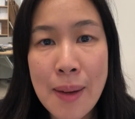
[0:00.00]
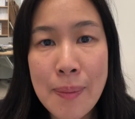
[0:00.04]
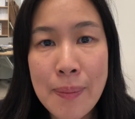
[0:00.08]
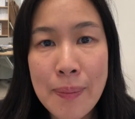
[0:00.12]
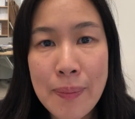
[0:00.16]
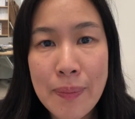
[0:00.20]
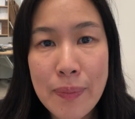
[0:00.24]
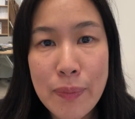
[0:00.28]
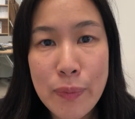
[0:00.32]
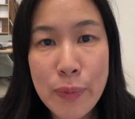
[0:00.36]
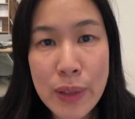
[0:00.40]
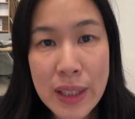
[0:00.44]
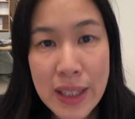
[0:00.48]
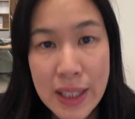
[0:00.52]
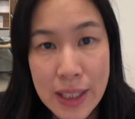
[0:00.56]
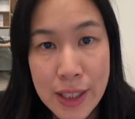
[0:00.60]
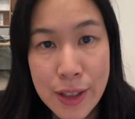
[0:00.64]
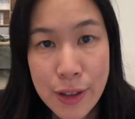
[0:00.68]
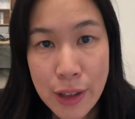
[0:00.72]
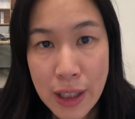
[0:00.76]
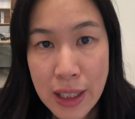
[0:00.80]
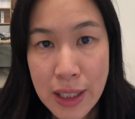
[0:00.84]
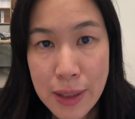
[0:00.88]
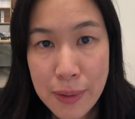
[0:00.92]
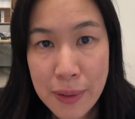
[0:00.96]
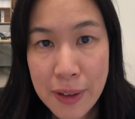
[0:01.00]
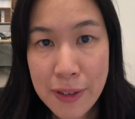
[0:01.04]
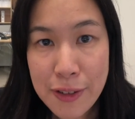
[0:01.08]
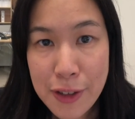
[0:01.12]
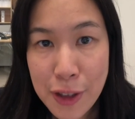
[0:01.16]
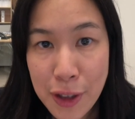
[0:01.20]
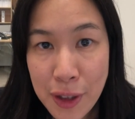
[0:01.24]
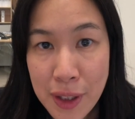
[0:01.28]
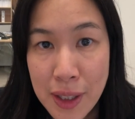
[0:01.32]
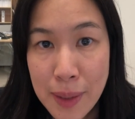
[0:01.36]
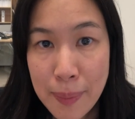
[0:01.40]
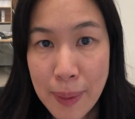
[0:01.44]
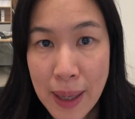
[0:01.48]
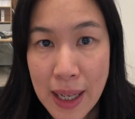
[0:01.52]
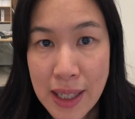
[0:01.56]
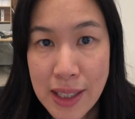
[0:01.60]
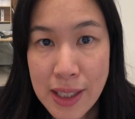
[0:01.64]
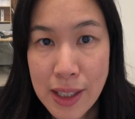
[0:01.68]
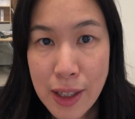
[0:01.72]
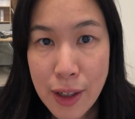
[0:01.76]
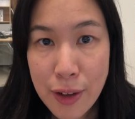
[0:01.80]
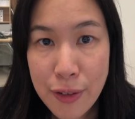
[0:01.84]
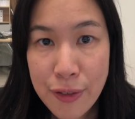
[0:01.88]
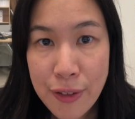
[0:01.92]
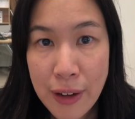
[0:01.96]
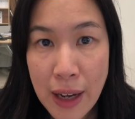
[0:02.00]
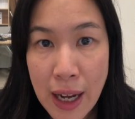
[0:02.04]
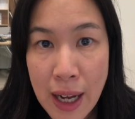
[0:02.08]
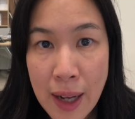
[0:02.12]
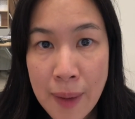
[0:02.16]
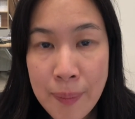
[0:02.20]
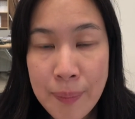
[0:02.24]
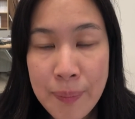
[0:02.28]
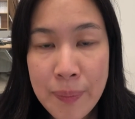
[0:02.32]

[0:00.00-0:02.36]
With the structure we've talked about so far,